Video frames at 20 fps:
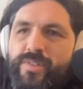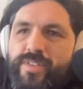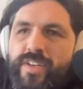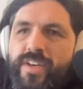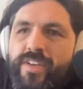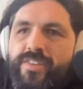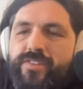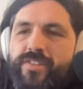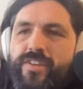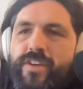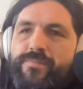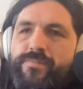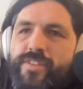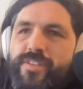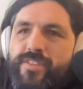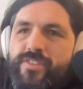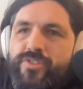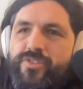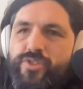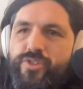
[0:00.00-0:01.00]
does come
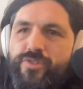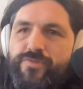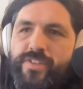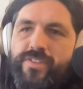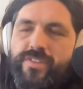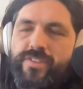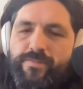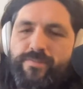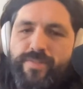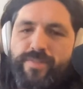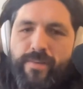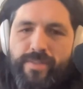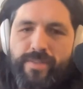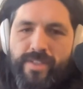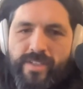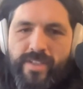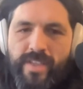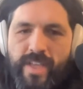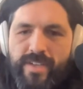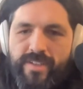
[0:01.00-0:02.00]
to the surface in
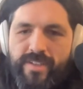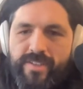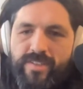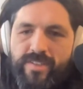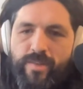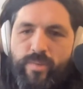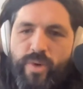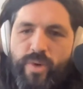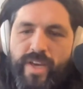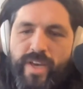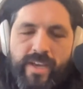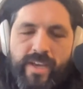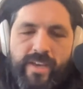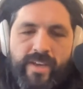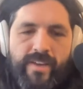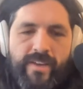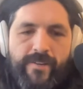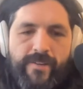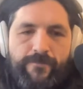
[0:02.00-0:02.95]
public light in some way,